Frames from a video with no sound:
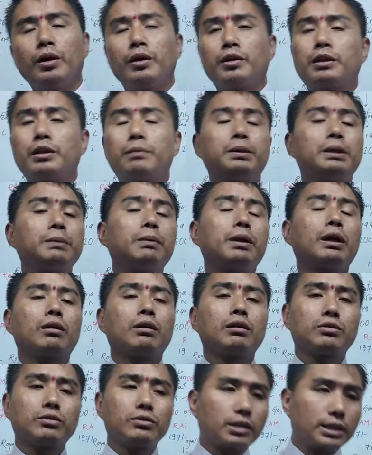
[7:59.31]
the people are
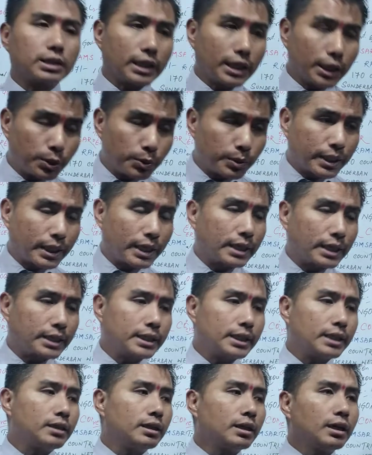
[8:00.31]
also not
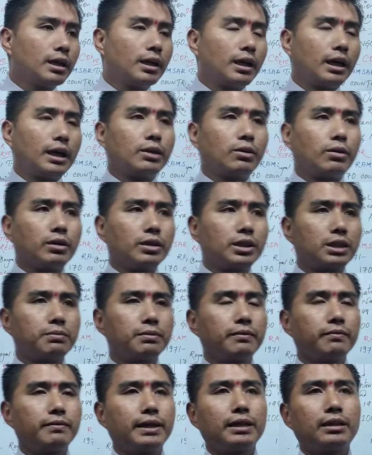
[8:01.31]
educated, and on top
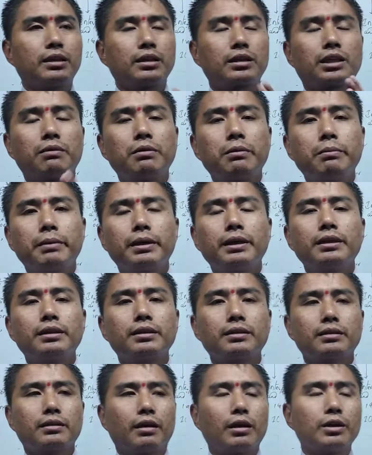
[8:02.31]
of that, the government
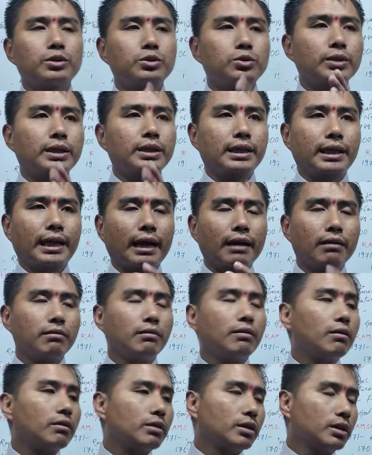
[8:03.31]
also
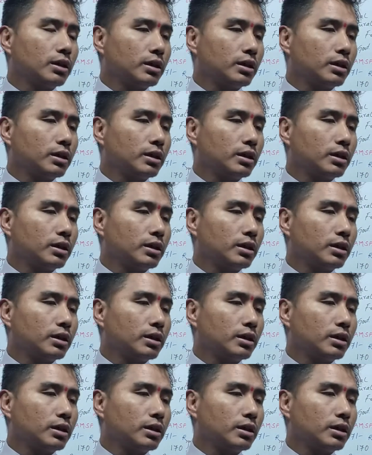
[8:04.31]
cannot,